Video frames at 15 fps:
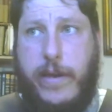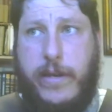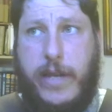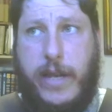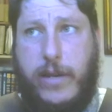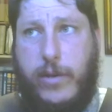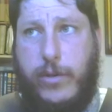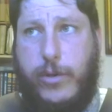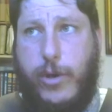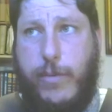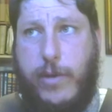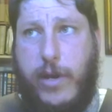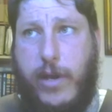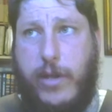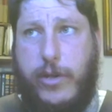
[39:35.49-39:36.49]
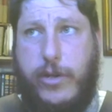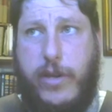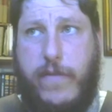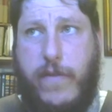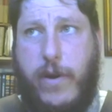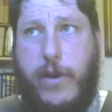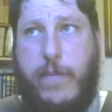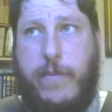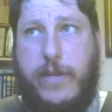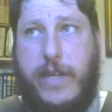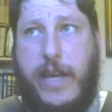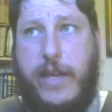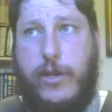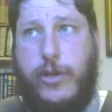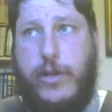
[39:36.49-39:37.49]
technical terminology of
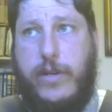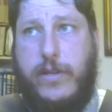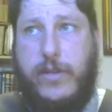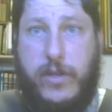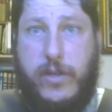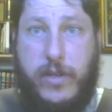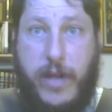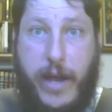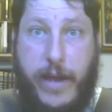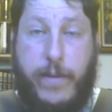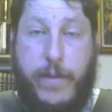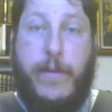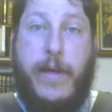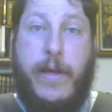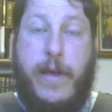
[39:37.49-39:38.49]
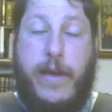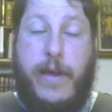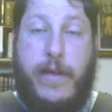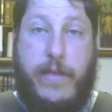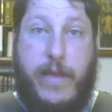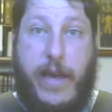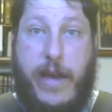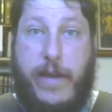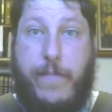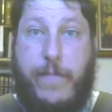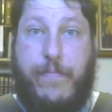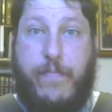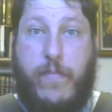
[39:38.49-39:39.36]
argumentation, style that